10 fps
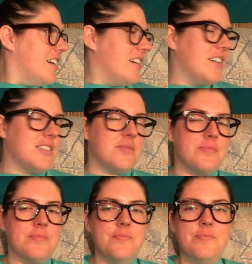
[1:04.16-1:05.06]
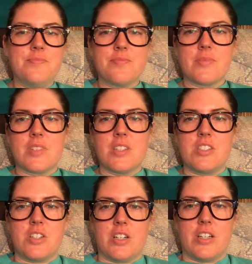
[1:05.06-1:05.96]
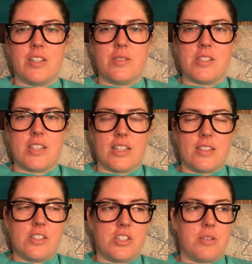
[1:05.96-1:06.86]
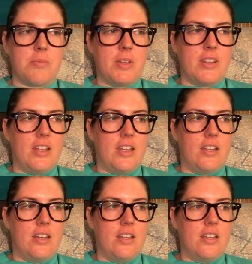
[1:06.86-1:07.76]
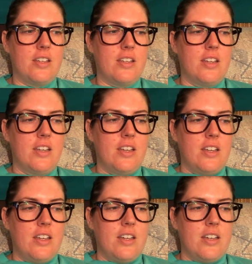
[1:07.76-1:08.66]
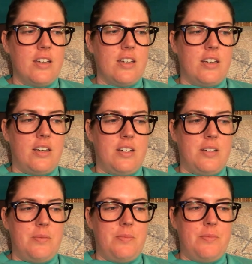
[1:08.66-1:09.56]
um, so I was sick at the gym and then um